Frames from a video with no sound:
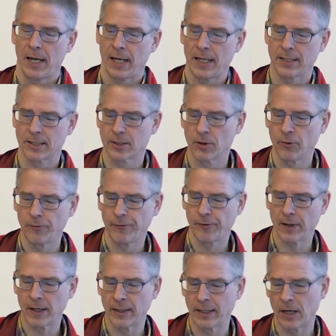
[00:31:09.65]
and so
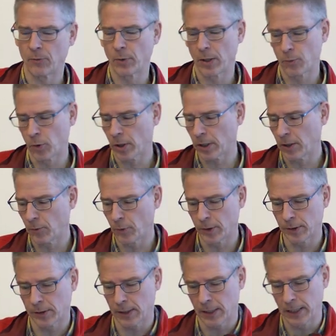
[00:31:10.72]
far now we're working with uh,